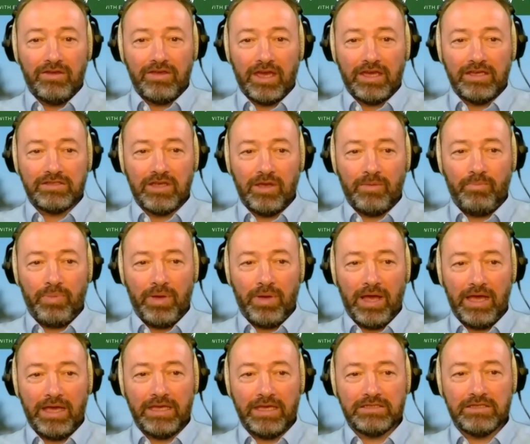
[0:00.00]
Okay, so
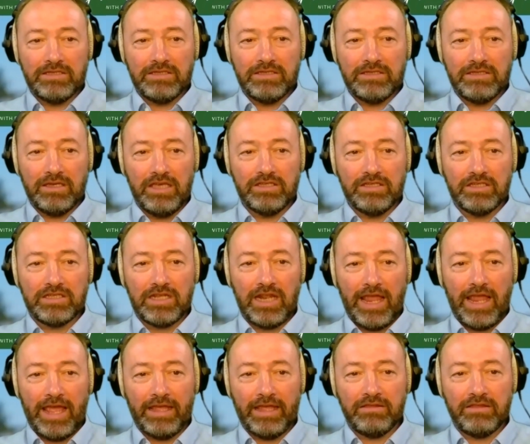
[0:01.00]
pa is
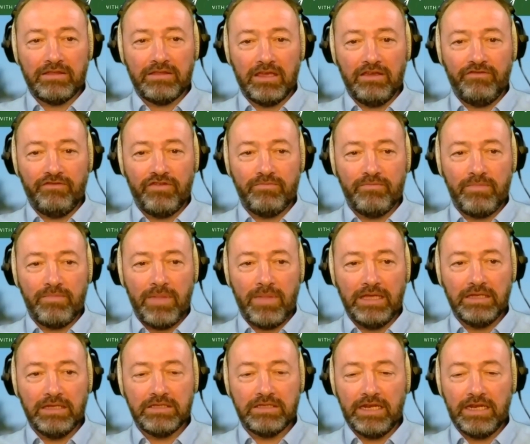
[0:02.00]
a slang thing for
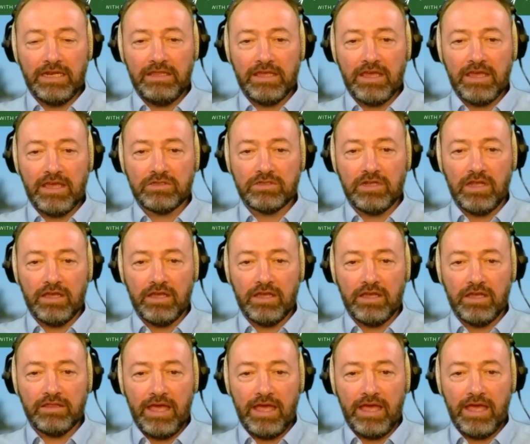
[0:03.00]
mate. Anything
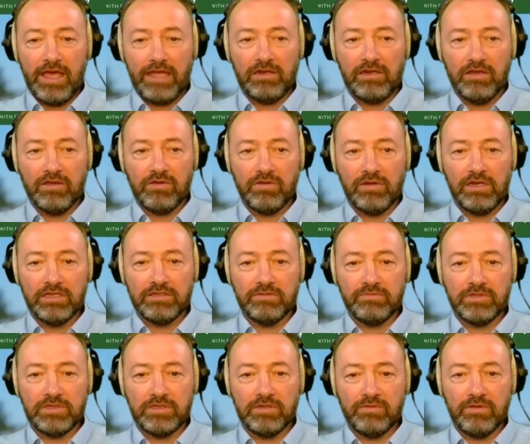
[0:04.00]
else like that? Any
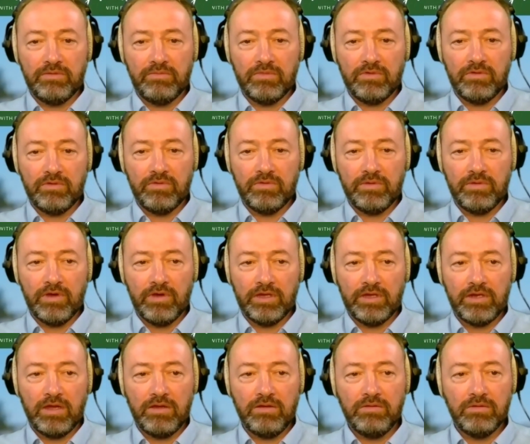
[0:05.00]
colloquialisms that we
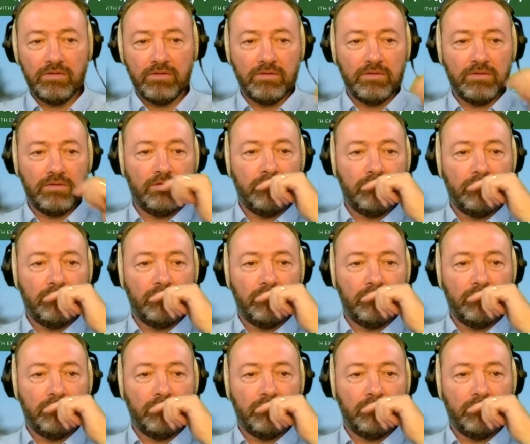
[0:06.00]
might know?